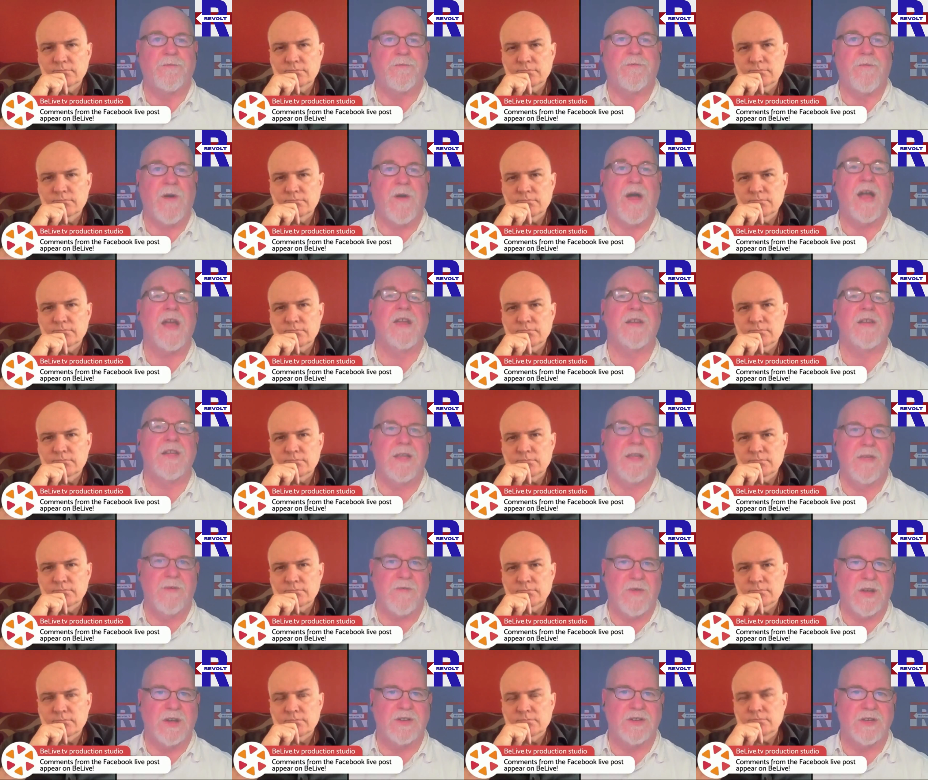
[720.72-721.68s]
Speaker 1: Finally,
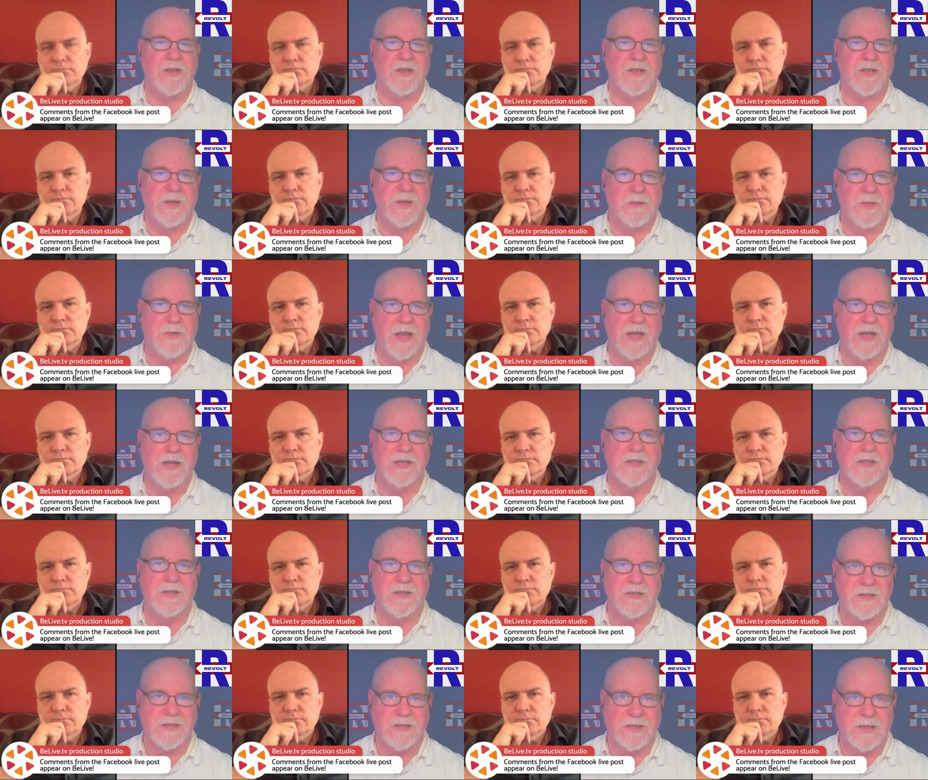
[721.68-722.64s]
eventually, someday
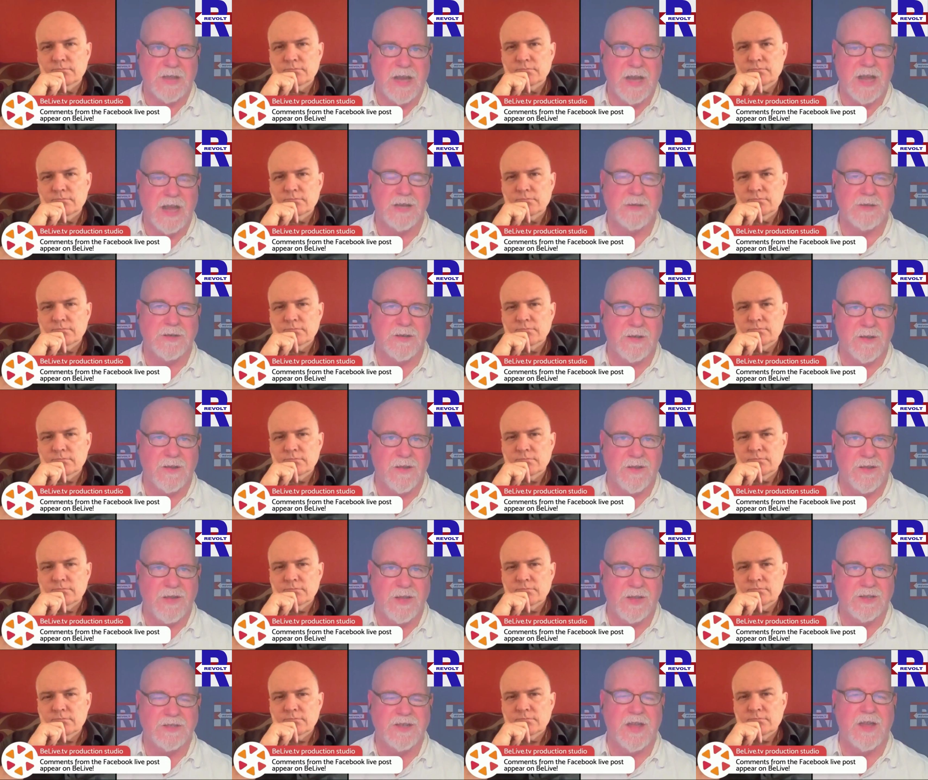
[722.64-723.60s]
takes
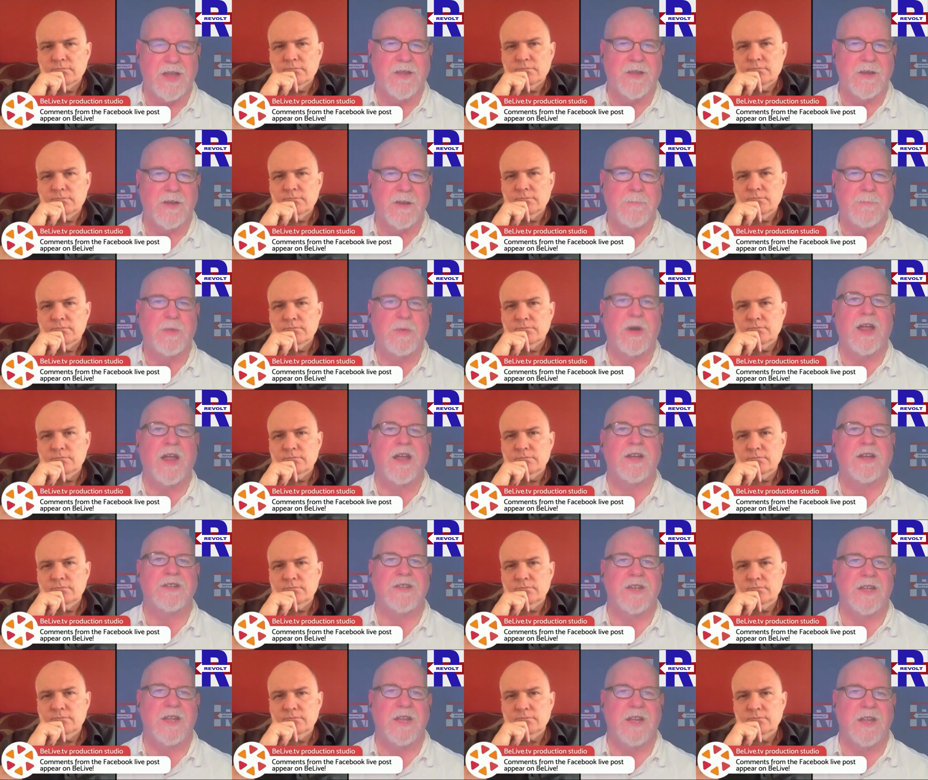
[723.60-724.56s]
the executive
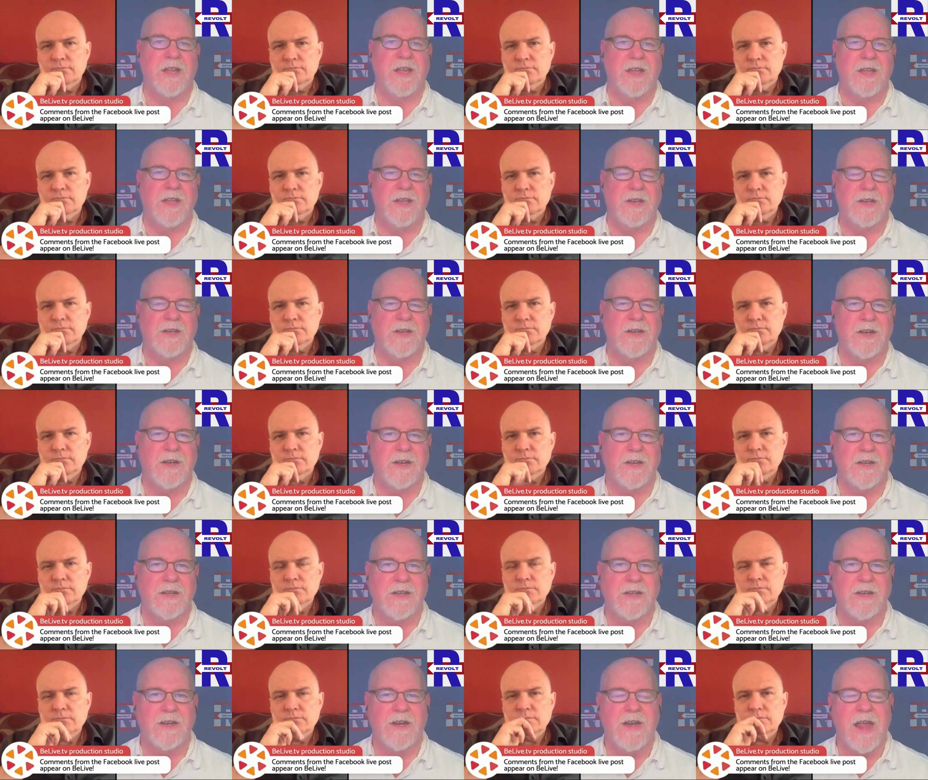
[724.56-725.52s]
branch in in,
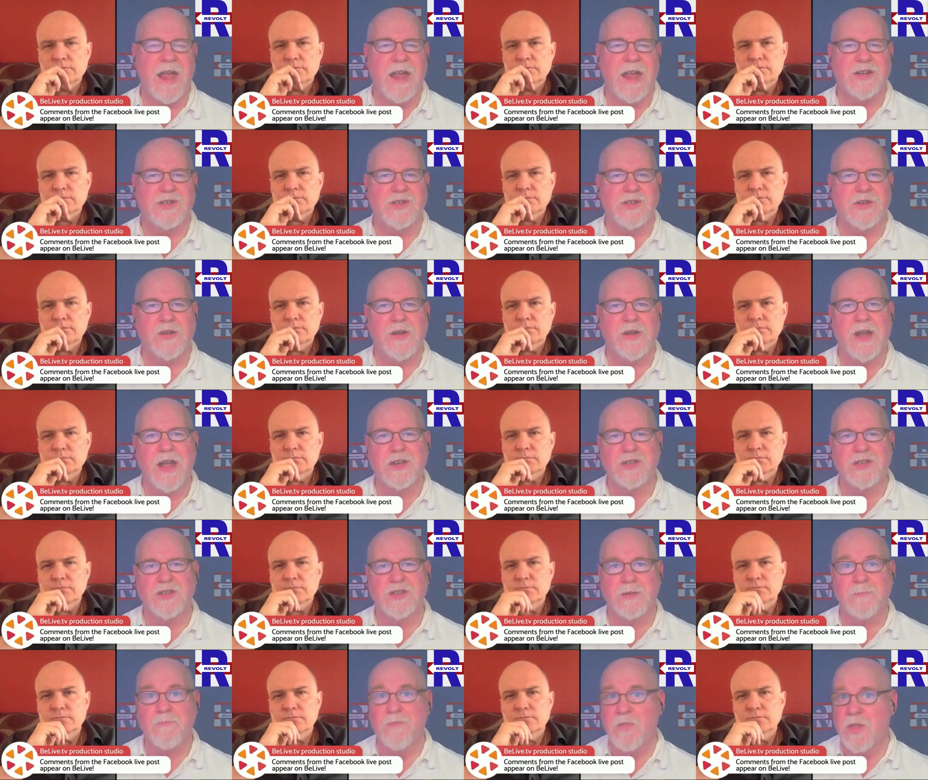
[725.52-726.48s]
uh, in a national
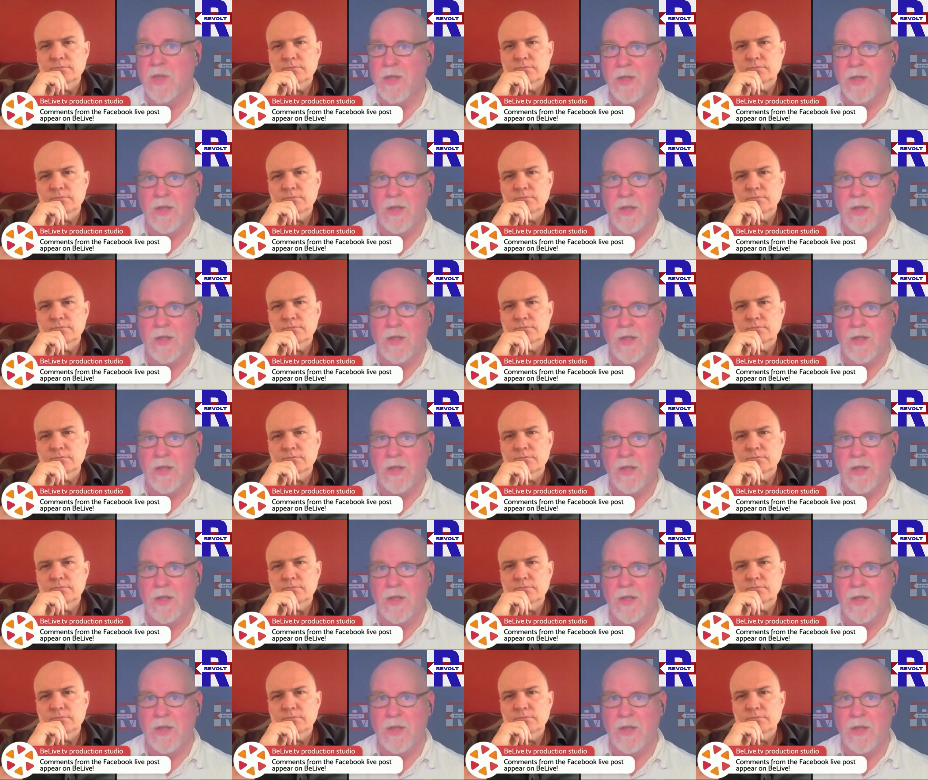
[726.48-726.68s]
election.